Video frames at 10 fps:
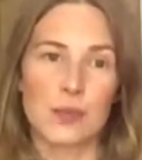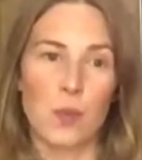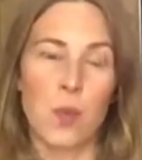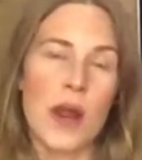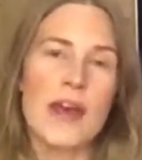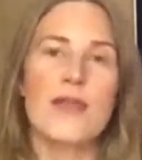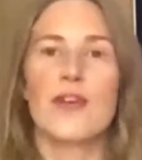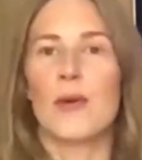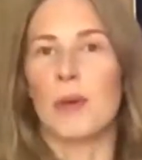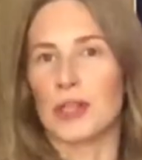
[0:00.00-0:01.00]
with
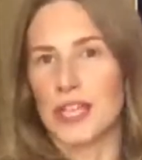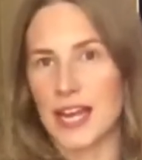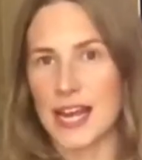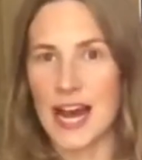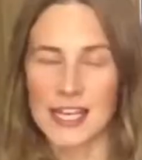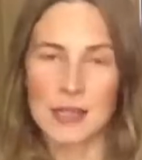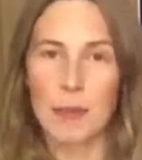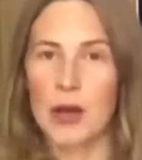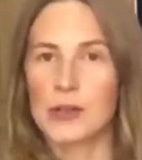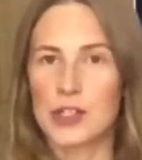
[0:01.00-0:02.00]
your body as
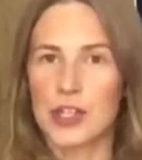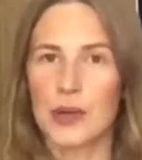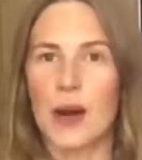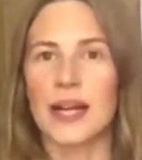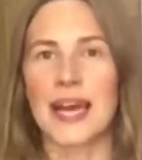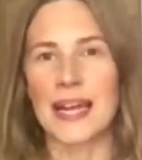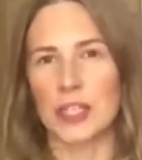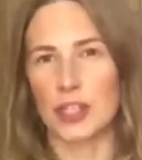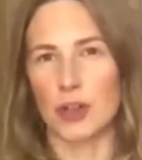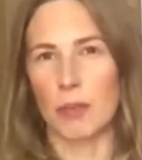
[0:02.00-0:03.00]
opposed to
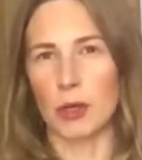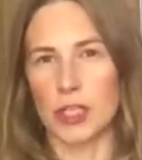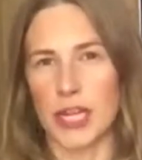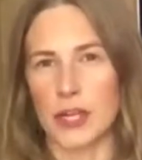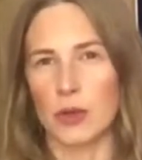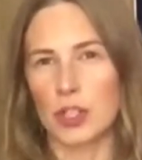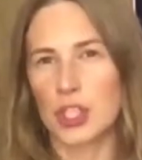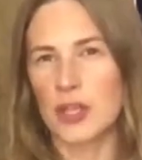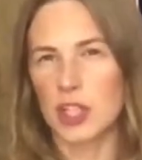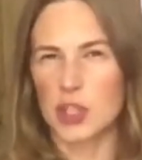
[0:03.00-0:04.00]
against your body. You're not
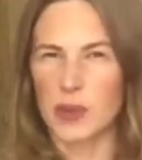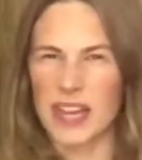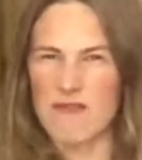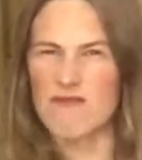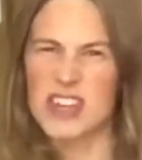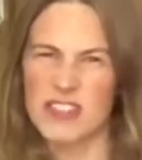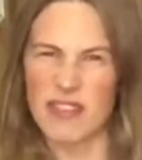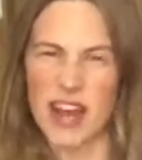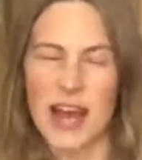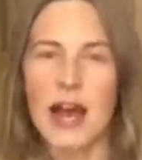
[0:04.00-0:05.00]
doing it because you want to get rid of
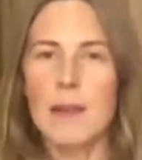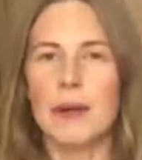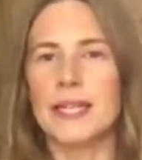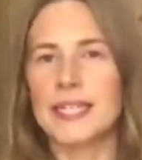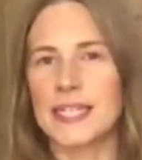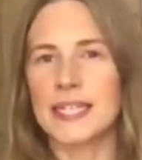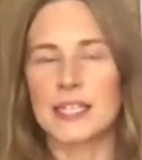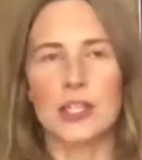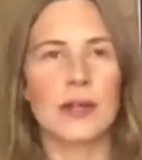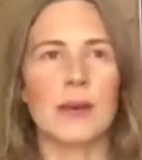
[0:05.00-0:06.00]
it, but instead
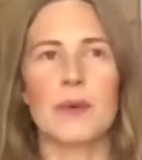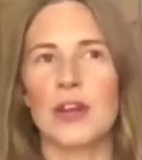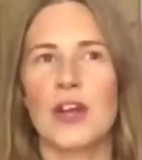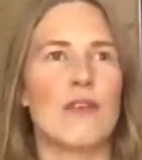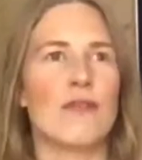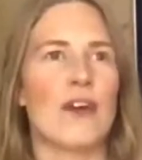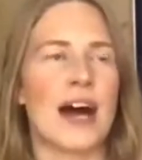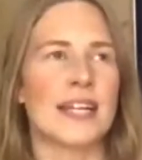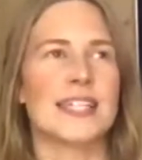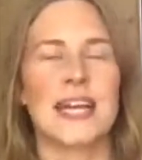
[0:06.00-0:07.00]
it's doing it with love
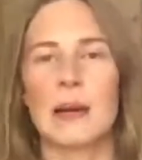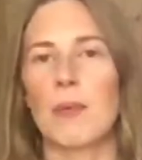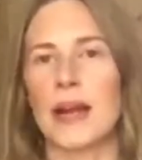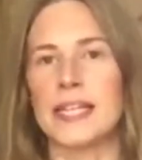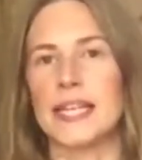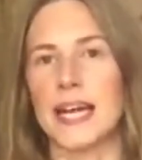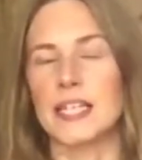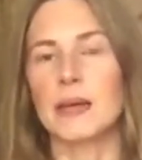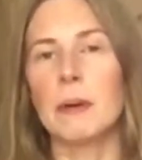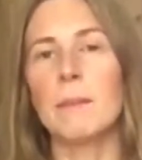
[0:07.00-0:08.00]
and celebrating it.
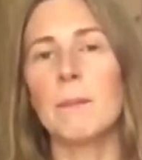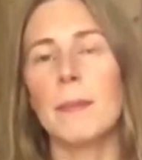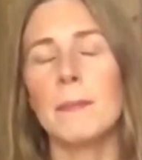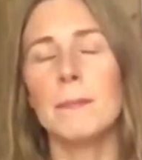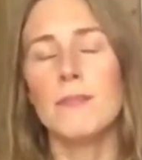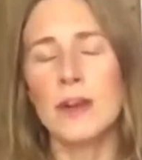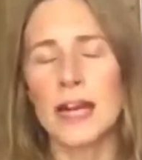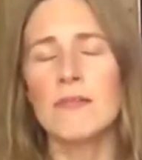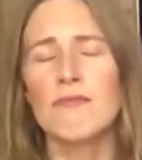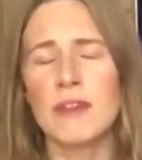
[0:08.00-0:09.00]
So I'm a
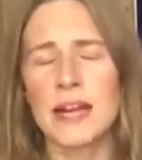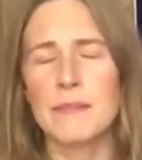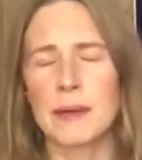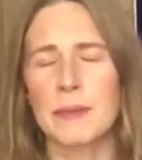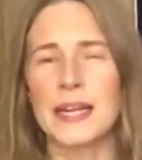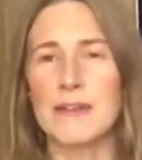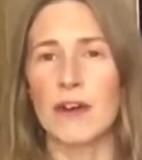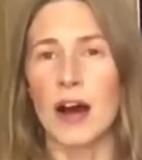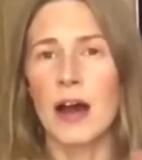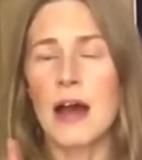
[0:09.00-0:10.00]
really, really big
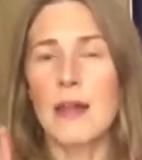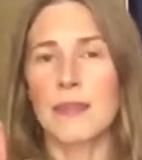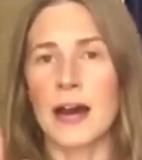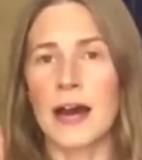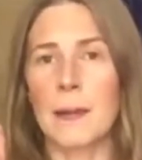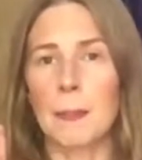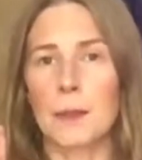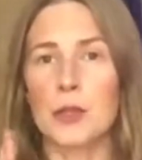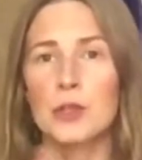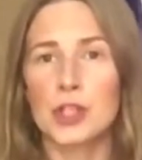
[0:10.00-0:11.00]
believer that
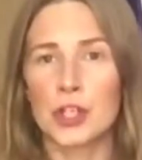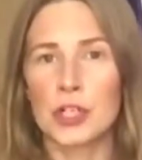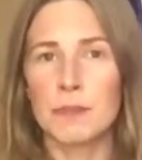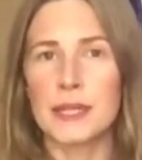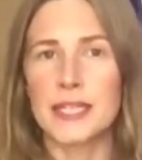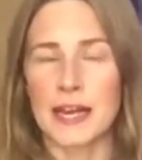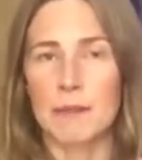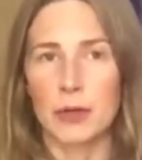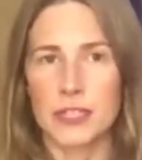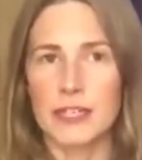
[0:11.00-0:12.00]
you should be saying
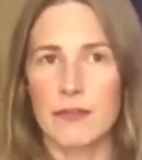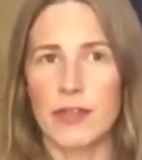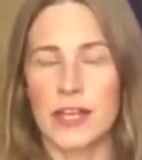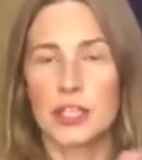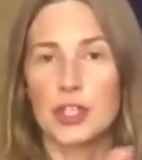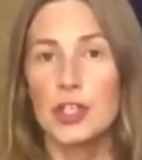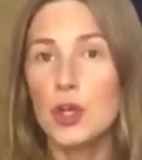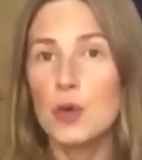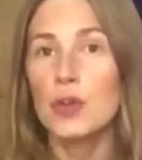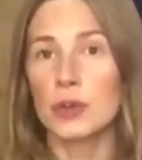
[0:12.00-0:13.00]
positive things
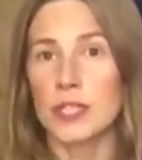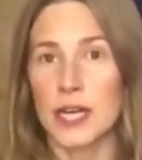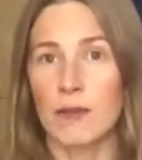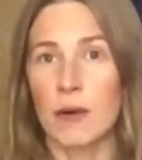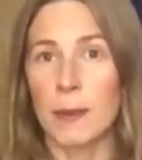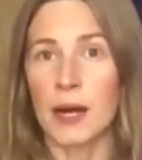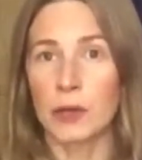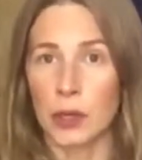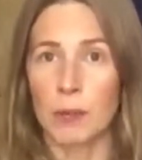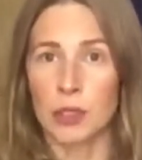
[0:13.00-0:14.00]
to yourself about
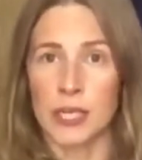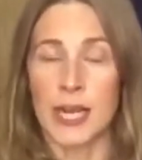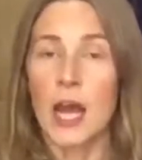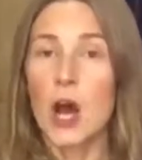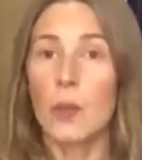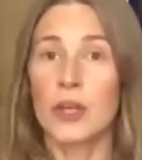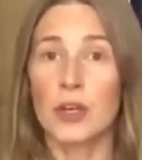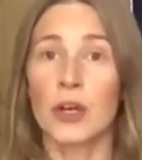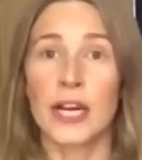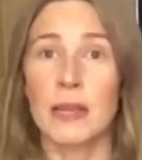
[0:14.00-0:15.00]
your body. When you
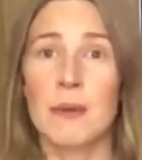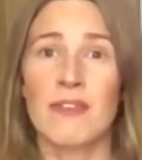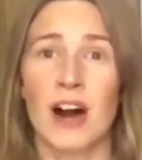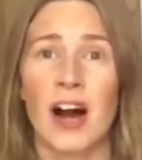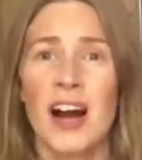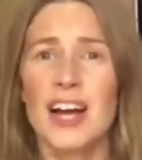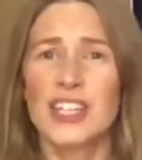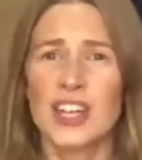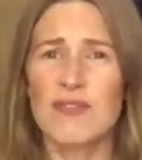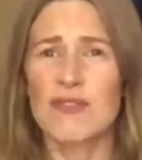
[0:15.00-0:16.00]
look in the mirror,
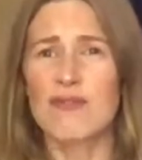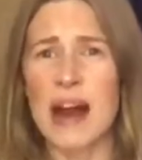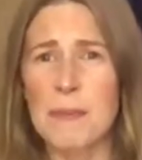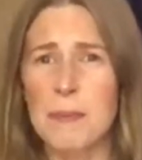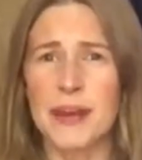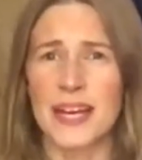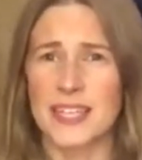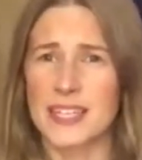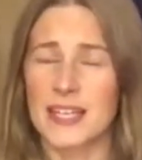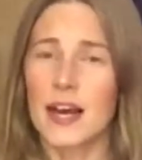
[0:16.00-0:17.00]
don't grab
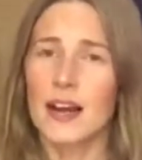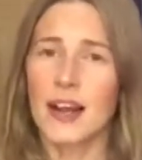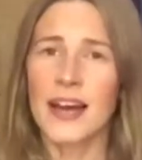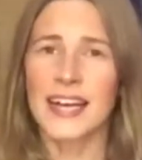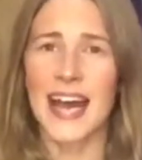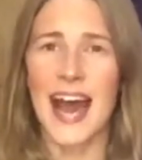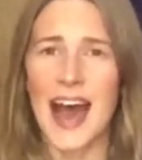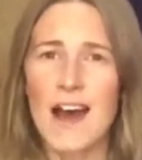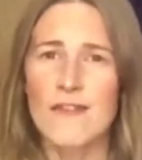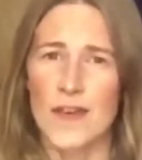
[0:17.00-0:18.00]
bits. Like,
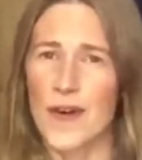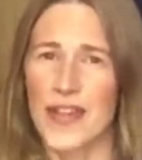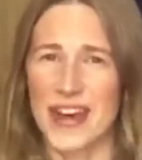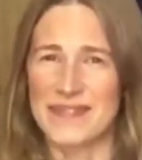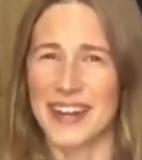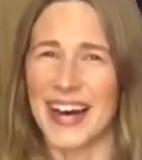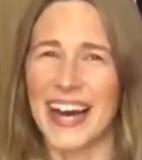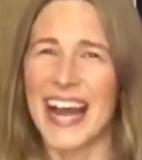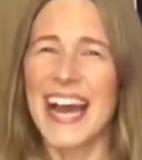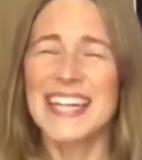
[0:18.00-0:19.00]
care for them.
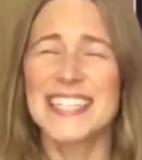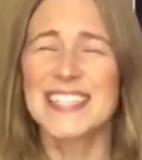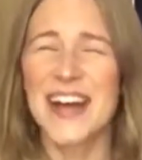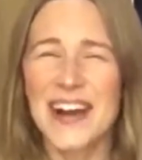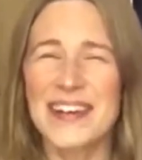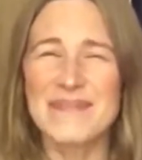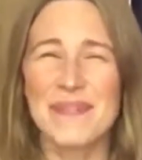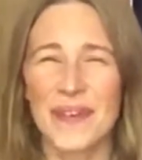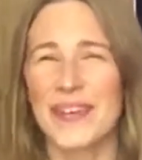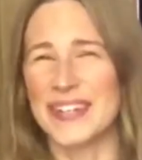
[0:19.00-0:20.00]
Like, it's so
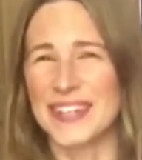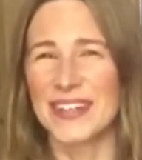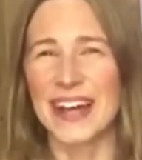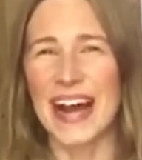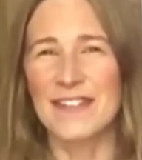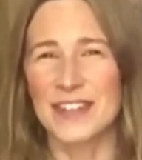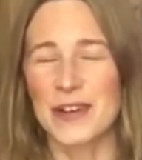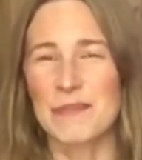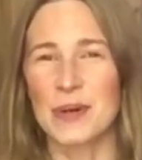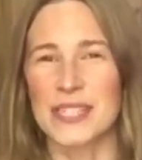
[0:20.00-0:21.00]
important to look after
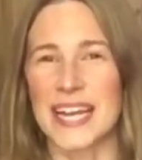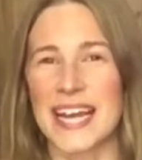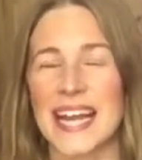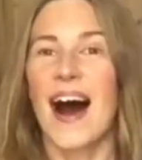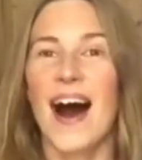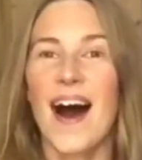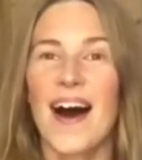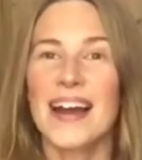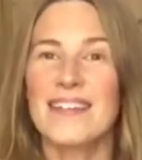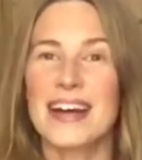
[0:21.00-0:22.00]
your body. I
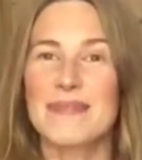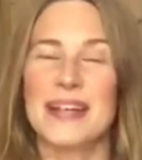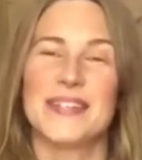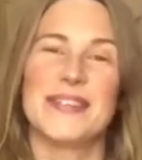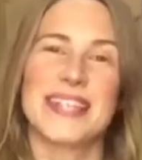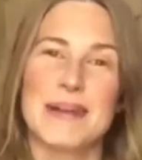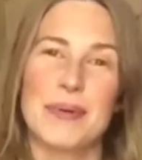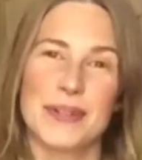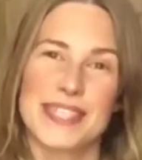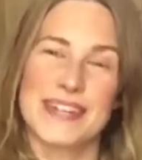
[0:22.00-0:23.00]
highly recommend you say
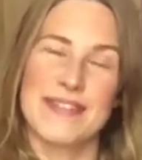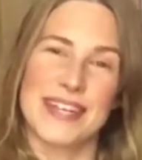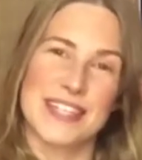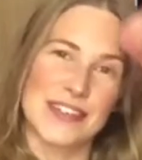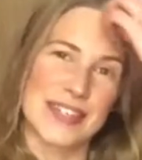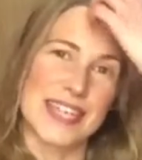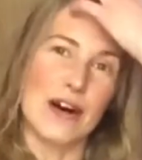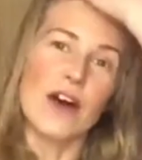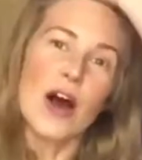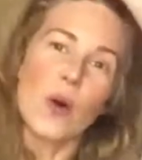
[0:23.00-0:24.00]
positive things to
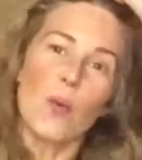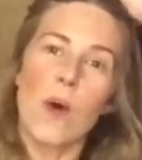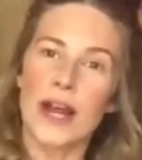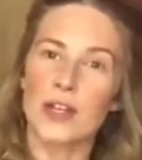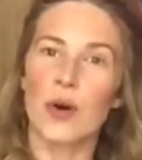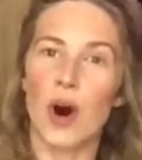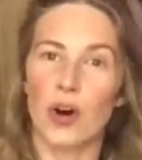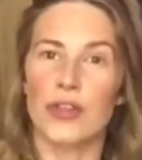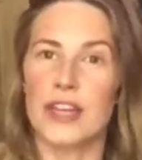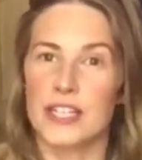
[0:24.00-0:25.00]
yourself when you're
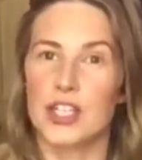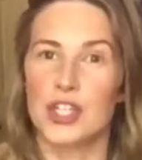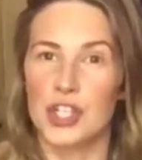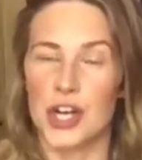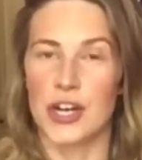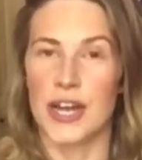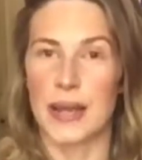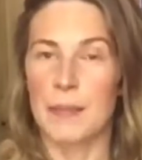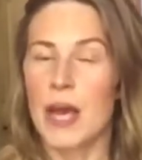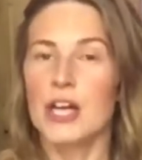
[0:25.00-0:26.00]
on this
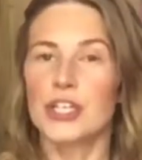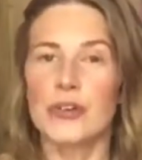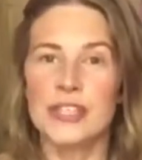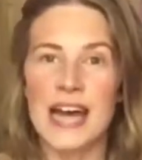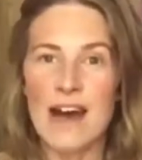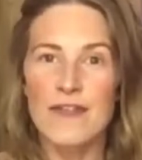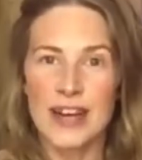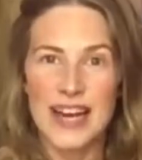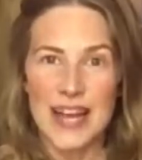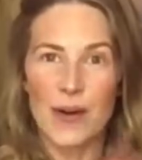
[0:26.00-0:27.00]
journey. So
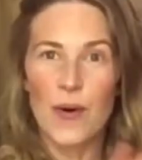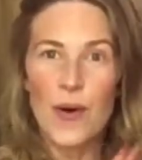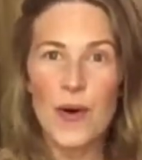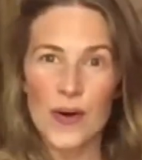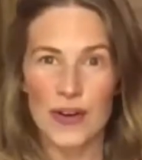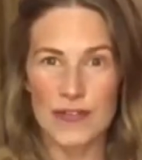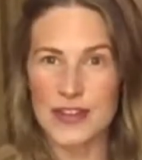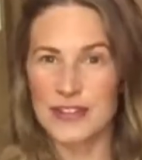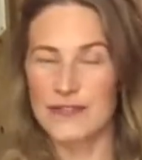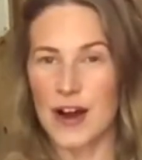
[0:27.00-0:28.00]
definitely all of
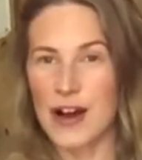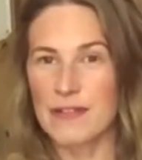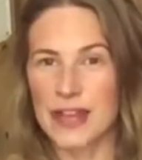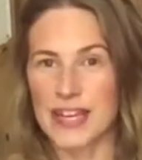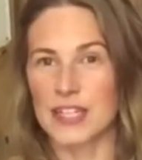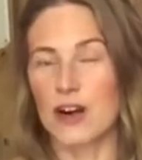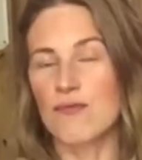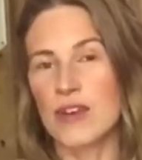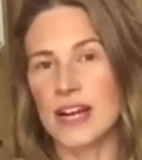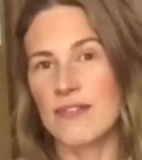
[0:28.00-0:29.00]
those 5 things are
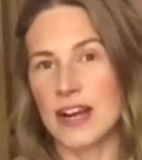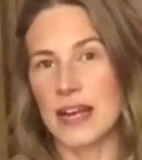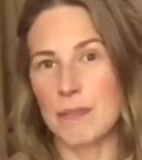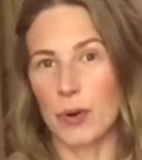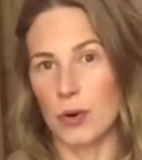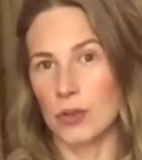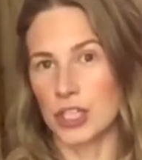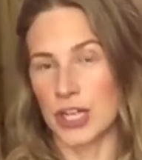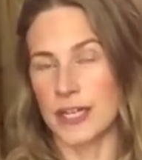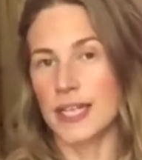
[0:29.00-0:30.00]
really, really
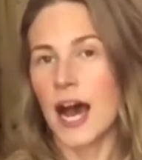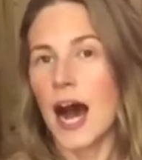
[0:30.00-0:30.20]
important.